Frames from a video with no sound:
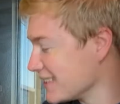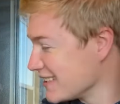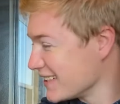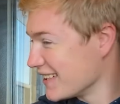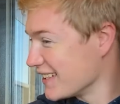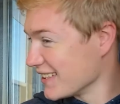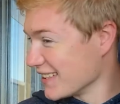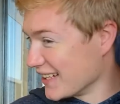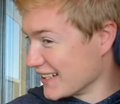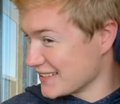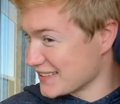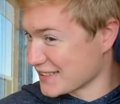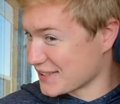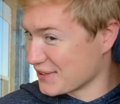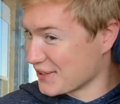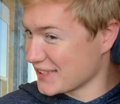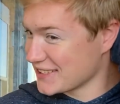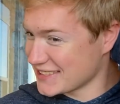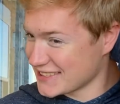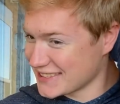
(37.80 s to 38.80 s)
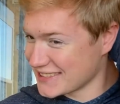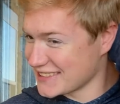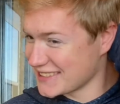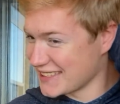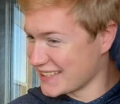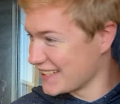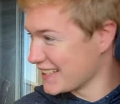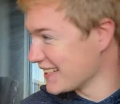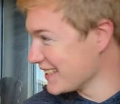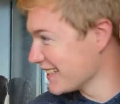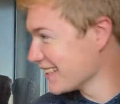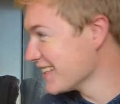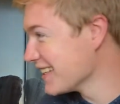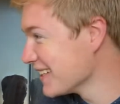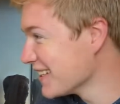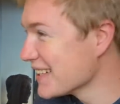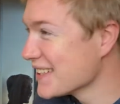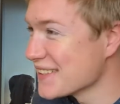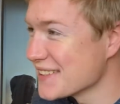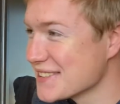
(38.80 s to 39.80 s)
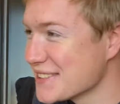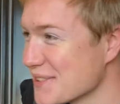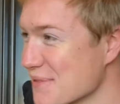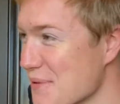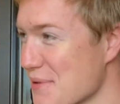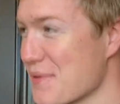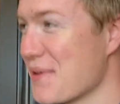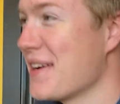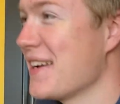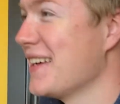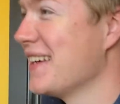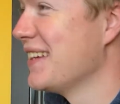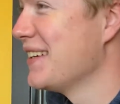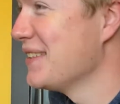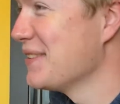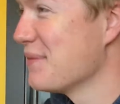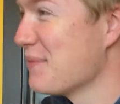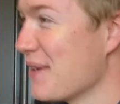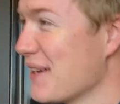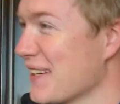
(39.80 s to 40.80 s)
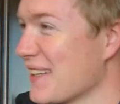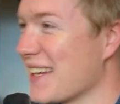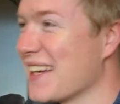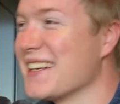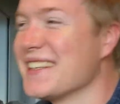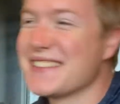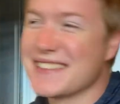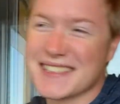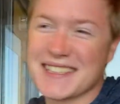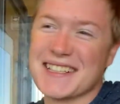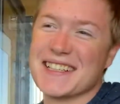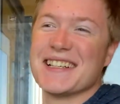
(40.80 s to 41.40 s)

All right, lots of questions today. Should be ready. It is a podcast.